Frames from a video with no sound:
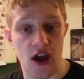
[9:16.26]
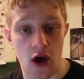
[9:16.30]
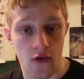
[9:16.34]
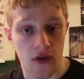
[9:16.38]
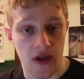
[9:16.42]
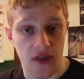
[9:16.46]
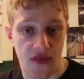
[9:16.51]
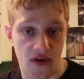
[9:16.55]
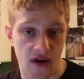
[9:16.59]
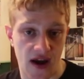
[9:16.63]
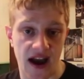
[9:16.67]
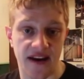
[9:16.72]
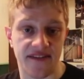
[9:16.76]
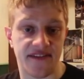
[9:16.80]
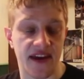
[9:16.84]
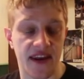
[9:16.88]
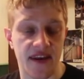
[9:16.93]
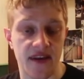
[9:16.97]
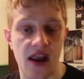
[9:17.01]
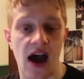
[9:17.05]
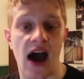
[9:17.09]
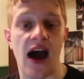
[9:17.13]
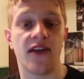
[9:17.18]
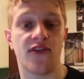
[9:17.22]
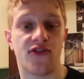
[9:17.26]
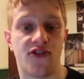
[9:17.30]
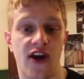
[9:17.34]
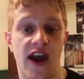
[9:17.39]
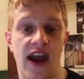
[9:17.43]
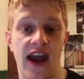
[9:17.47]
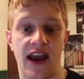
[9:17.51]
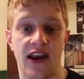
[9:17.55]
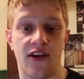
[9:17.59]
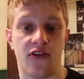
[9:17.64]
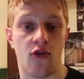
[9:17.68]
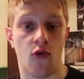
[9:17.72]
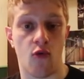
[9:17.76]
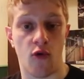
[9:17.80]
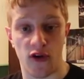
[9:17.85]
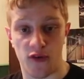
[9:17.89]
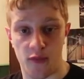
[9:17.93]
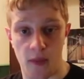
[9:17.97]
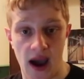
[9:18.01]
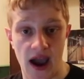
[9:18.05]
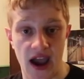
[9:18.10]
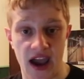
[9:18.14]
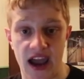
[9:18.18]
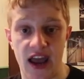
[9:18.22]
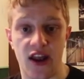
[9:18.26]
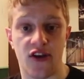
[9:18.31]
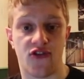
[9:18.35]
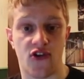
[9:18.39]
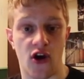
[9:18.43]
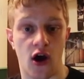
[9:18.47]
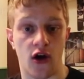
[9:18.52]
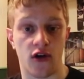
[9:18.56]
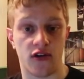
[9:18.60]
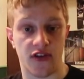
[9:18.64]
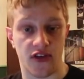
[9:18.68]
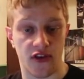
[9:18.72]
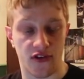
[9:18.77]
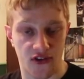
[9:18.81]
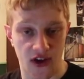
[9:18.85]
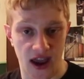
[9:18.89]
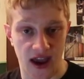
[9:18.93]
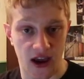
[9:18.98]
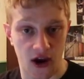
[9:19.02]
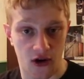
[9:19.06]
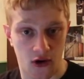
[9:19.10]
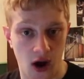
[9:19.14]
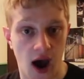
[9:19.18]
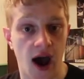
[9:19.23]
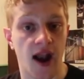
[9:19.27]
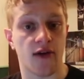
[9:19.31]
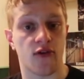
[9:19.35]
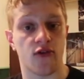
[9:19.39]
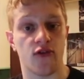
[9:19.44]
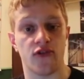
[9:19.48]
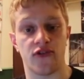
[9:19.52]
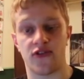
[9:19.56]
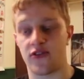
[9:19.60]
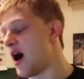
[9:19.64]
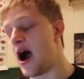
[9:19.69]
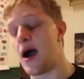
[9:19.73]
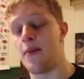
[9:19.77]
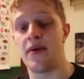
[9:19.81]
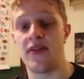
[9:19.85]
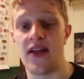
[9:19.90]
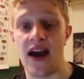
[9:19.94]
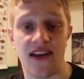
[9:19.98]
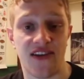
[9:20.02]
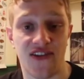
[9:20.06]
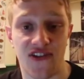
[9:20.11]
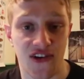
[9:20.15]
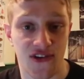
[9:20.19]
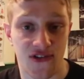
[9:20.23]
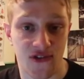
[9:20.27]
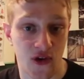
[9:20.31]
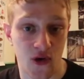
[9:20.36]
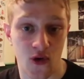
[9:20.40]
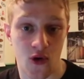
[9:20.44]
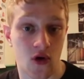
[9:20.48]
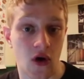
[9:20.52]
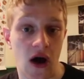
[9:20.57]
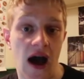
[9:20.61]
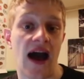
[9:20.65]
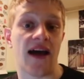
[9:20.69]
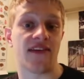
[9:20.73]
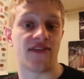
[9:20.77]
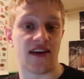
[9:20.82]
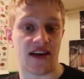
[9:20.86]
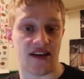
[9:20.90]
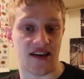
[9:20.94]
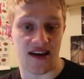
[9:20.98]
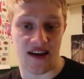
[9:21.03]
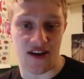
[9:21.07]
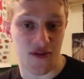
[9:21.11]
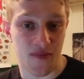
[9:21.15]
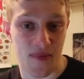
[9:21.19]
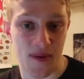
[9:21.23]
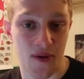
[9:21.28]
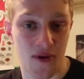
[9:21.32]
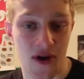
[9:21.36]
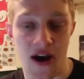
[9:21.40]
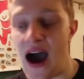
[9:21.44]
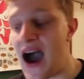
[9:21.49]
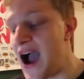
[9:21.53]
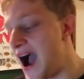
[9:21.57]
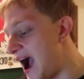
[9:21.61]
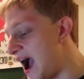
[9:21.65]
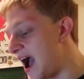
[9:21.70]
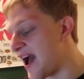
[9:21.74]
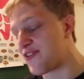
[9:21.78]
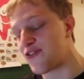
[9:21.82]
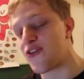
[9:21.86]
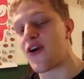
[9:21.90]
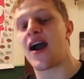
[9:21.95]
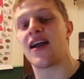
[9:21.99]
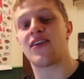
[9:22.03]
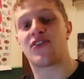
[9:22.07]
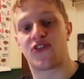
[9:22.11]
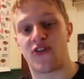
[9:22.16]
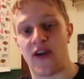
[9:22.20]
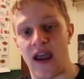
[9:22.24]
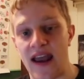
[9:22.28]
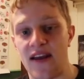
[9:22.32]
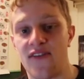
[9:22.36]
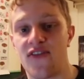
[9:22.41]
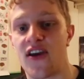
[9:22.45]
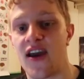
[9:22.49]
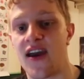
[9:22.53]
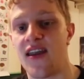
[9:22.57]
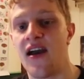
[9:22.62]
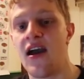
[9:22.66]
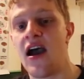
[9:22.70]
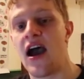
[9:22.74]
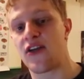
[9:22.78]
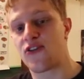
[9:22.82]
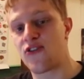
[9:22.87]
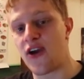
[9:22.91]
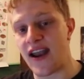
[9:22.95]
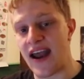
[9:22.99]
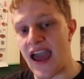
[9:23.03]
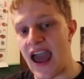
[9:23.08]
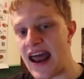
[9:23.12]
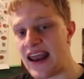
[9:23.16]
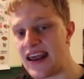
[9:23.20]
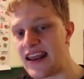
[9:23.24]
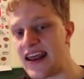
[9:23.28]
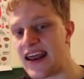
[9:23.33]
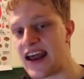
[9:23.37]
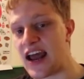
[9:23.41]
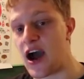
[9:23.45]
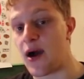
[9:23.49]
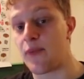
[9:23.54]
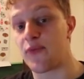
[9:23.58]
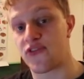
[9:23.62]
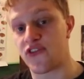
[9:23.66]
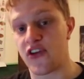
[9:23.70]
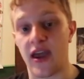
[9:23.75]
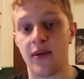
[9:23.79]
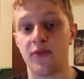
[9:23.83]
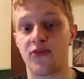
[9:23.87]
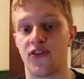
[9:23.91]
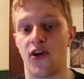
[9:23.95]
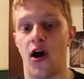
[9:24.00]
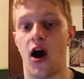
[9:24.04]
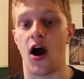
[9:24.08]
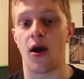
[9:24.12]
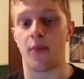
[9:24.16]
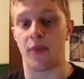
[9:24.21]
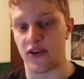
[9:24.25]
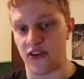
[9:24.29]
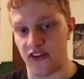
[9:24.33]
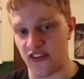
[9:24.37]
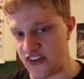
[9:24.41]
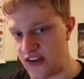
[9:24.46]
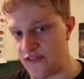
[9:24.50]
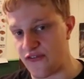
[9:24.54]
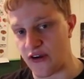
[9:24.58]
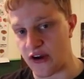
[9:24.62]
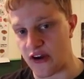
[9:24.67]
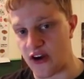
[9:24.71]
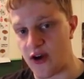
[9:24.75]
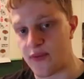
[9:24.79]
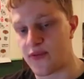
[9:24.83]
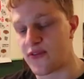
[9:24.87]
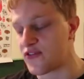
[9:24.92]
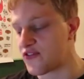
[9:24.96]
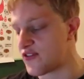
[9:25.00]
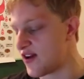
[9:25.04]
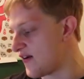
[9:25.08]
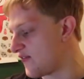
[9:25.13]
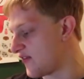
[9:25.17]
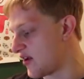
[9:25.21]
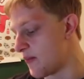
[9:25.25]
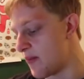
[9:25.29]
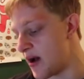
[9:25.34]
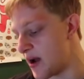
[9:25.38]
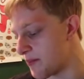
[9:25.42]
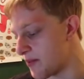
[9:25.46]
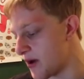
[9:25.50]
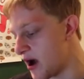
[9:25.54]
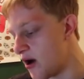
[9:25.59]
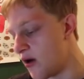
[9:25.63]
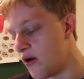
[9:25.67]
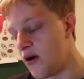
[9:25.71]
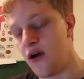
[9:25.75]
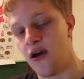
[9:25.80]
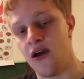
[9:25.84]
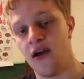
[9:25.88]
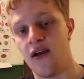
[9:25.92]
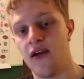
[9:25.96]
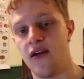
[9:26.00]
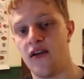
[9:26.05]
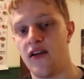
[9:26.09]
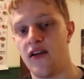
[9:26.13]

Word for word: the only thing I did not change was my intro to the Chenga Chronicles. I mean, that's just too classic. Like, let's be real. I, I tried changing it, tried editing up, same song, but just different clips and stuff. And I'm like, bro,